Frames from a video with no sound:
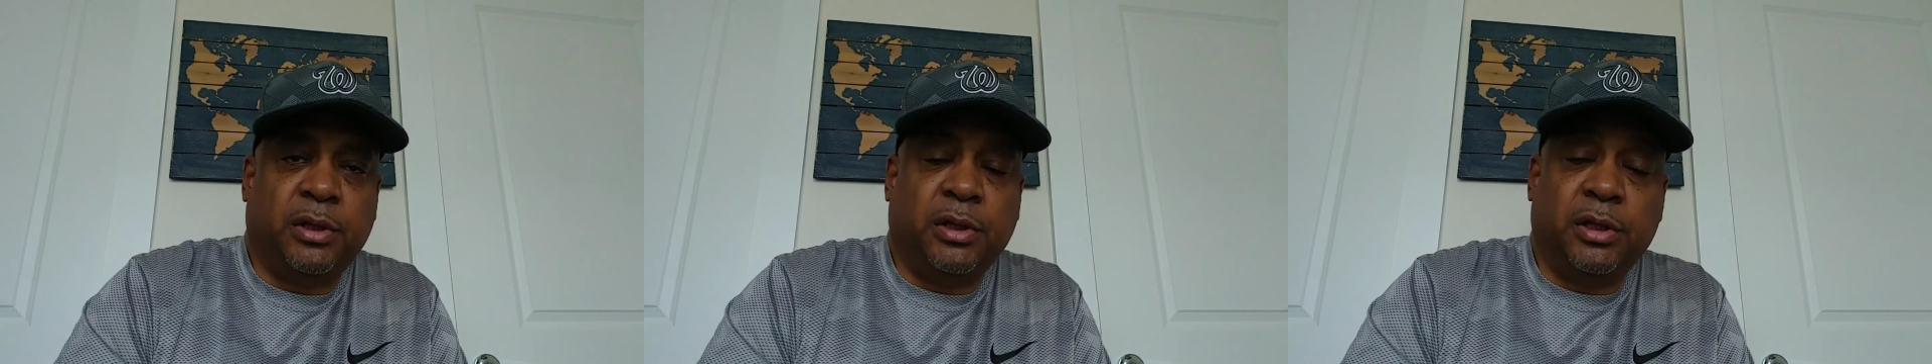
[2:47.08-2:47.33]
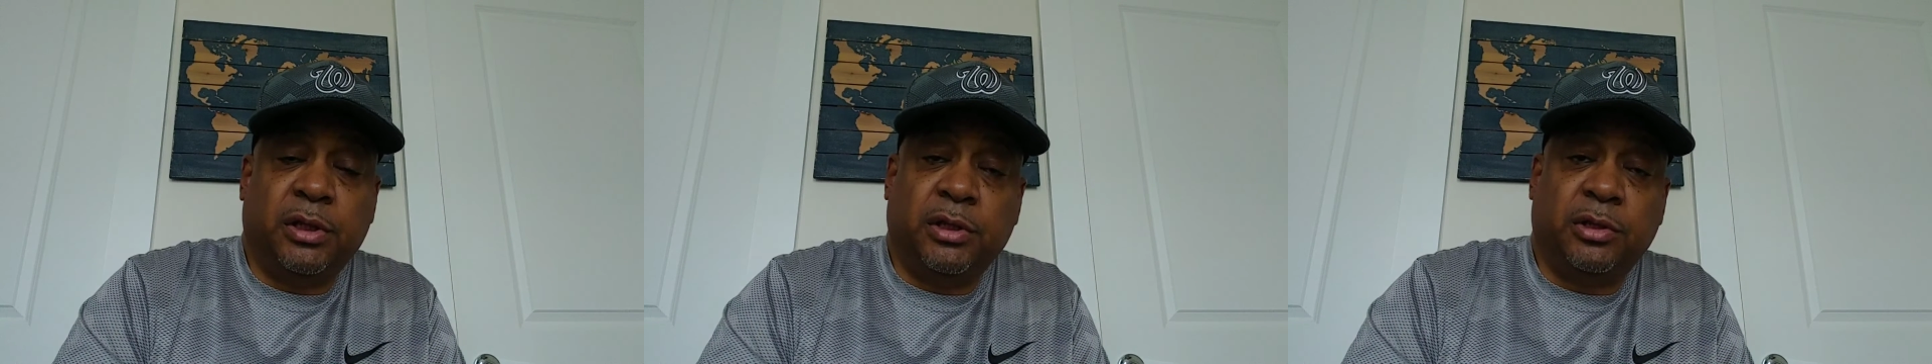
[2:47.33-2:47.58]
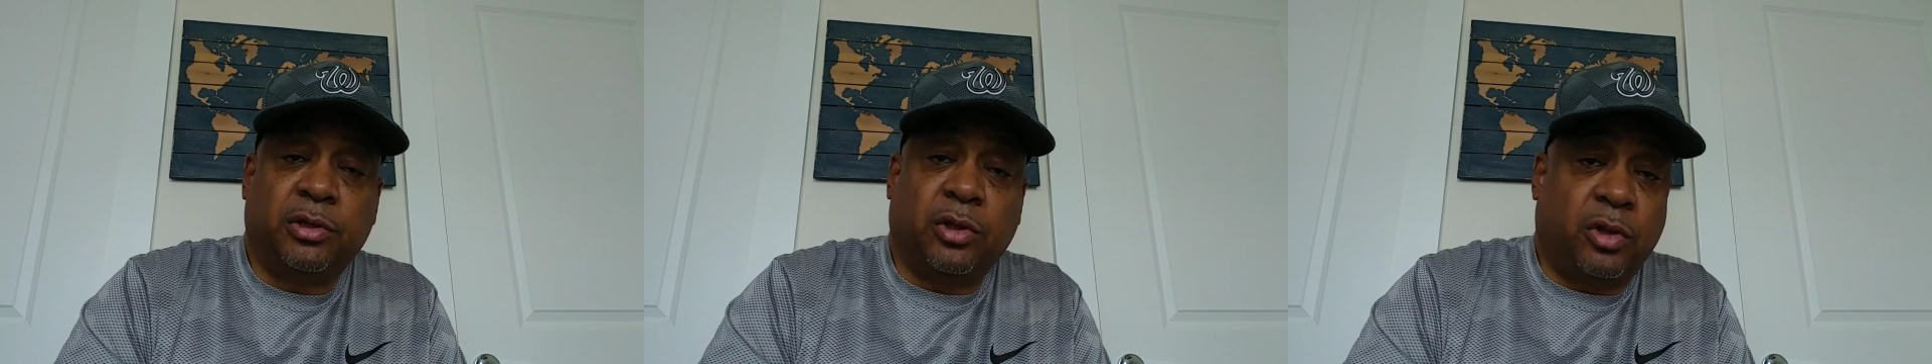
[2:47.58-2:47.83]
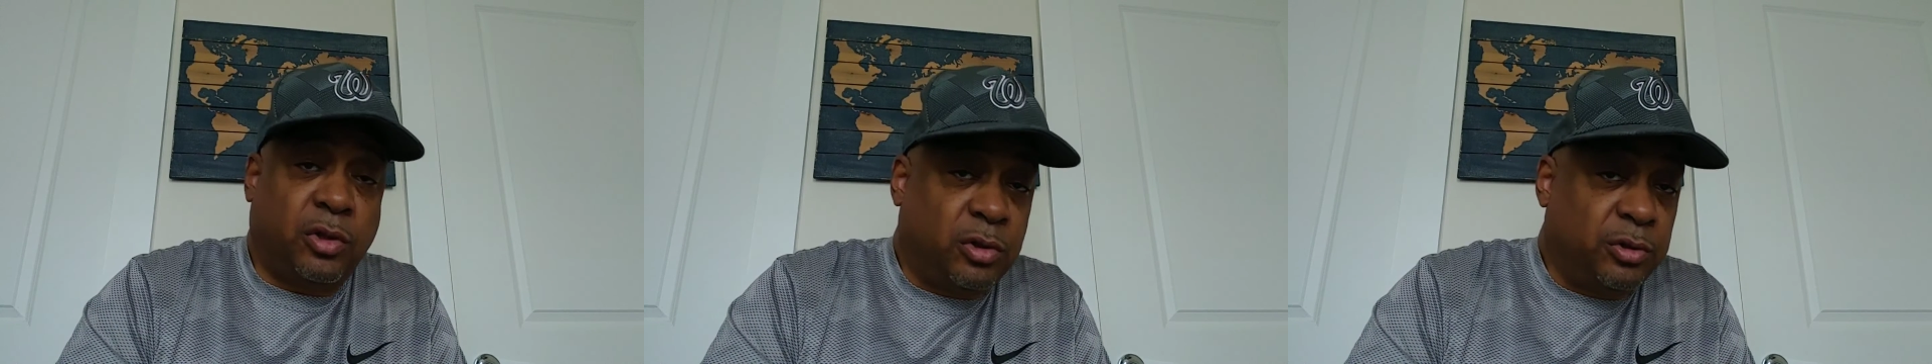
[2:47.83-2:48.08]
It is
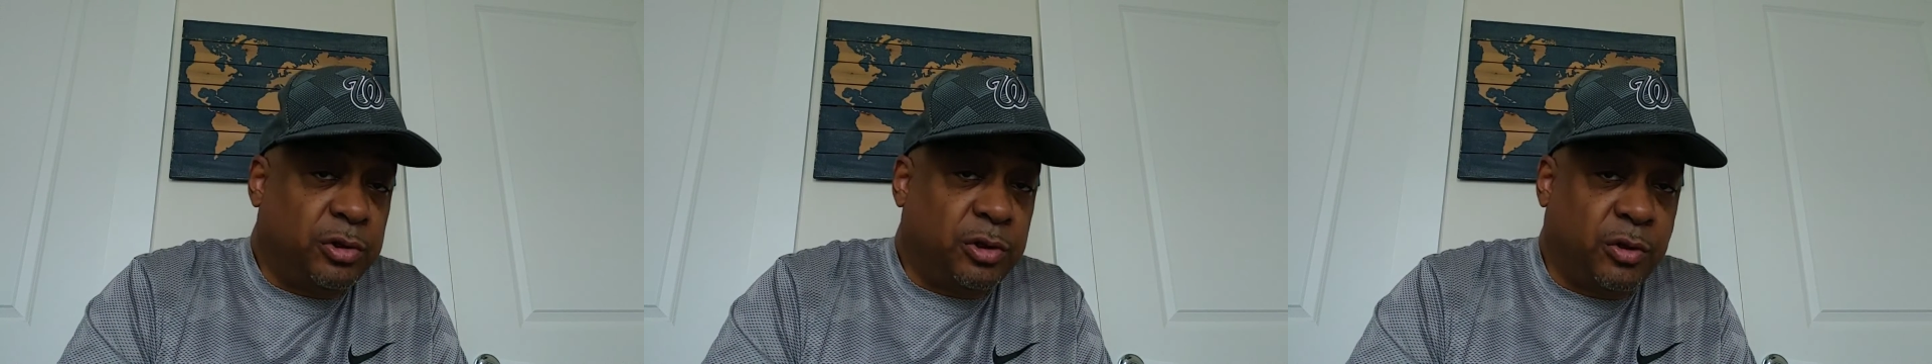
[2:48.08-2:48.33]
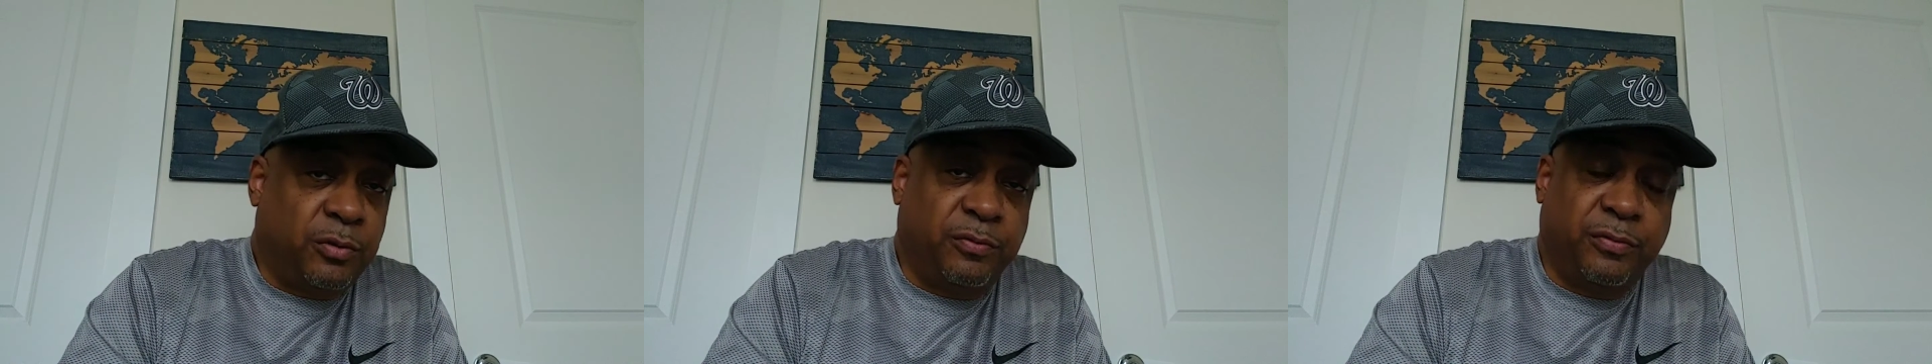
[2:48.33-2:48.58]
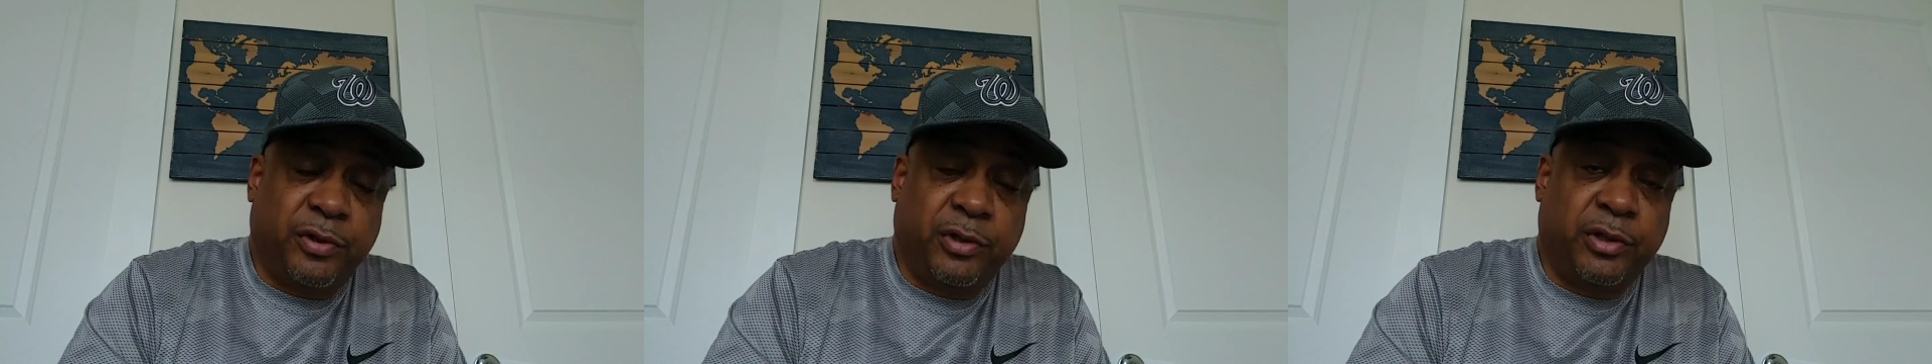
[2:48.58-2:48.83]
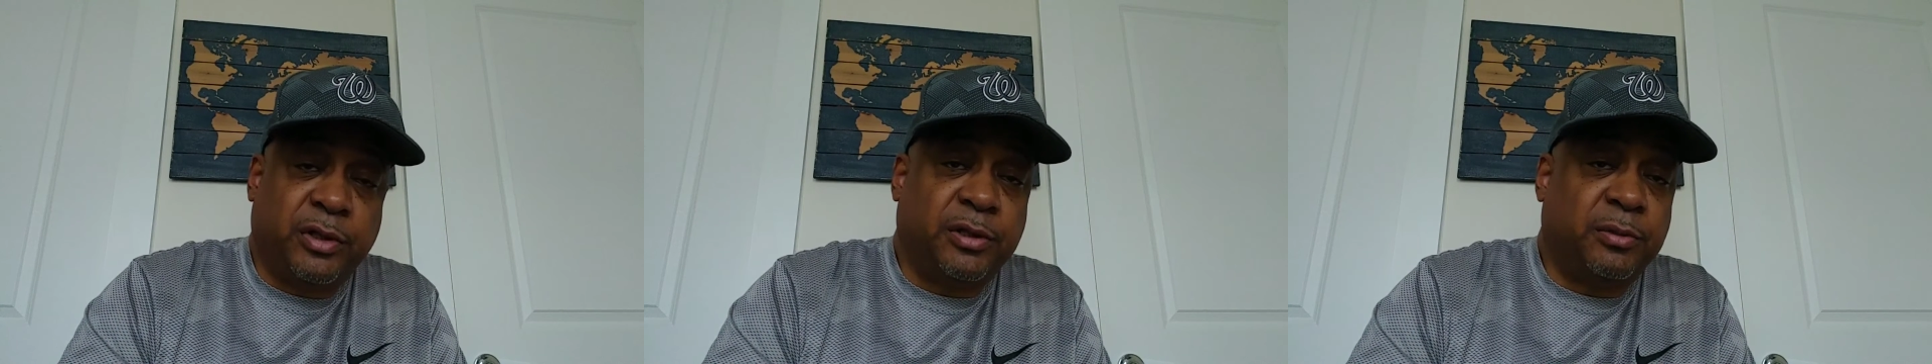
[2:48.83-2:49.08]
also
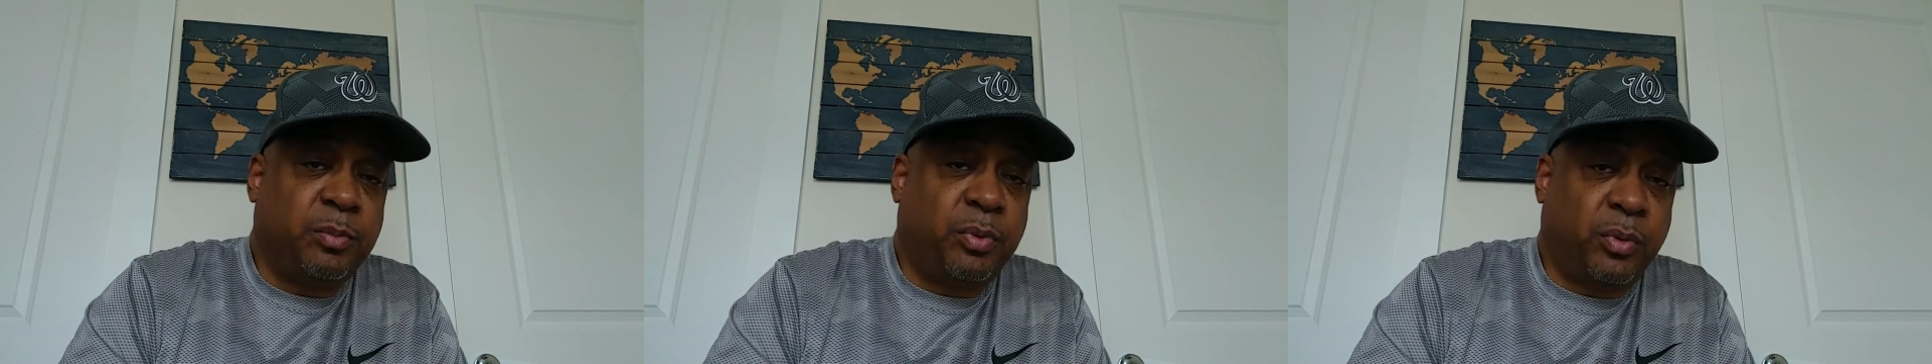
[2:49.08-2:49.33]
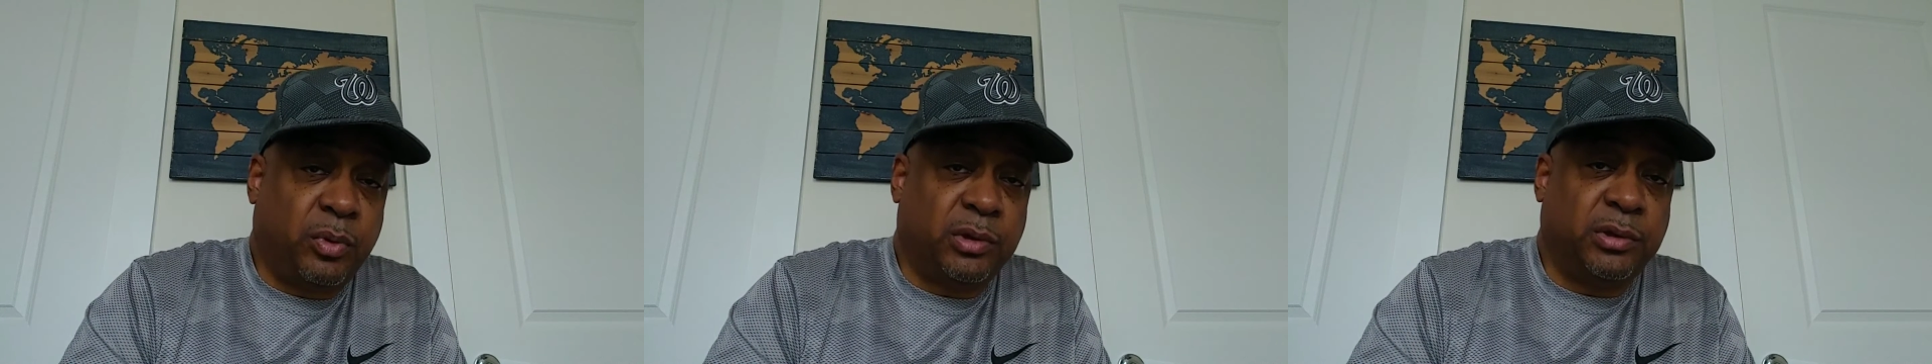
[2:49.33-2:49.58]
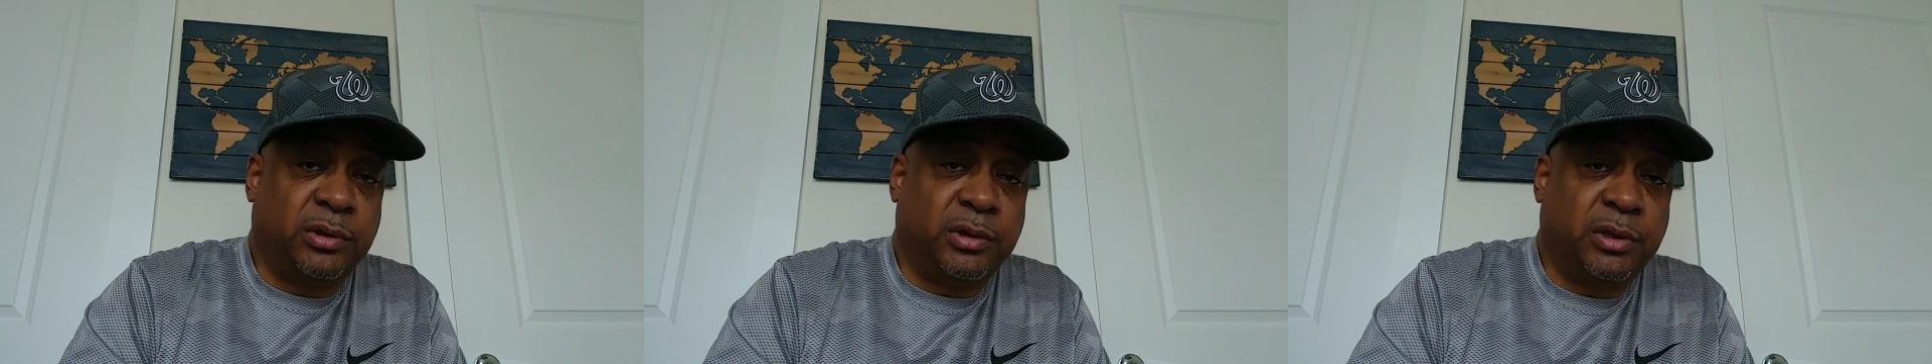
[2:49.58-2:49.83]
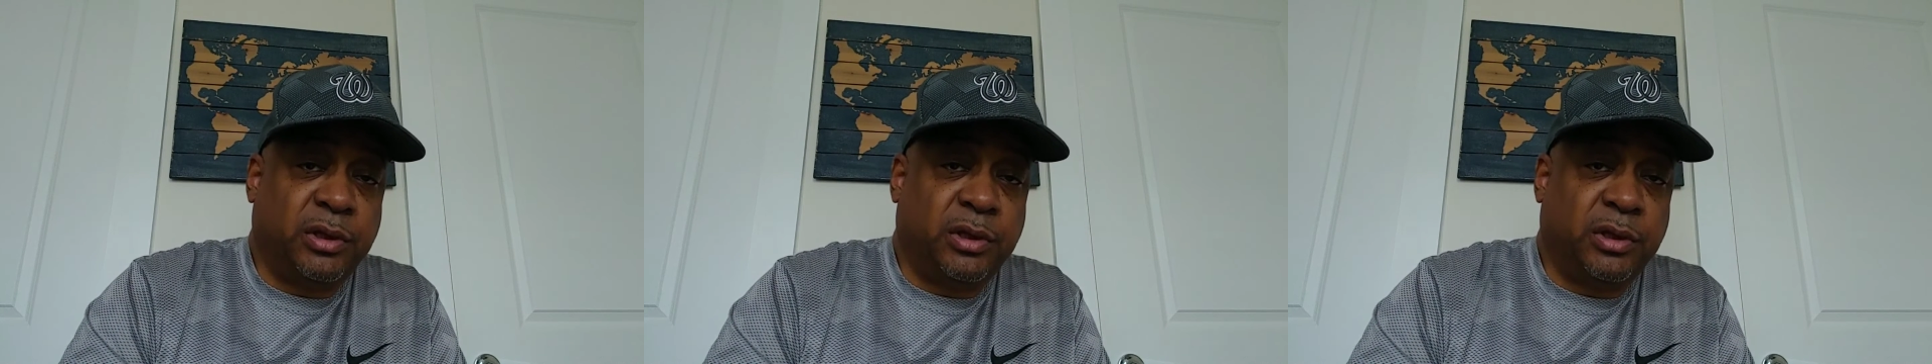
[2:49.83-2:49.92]
very important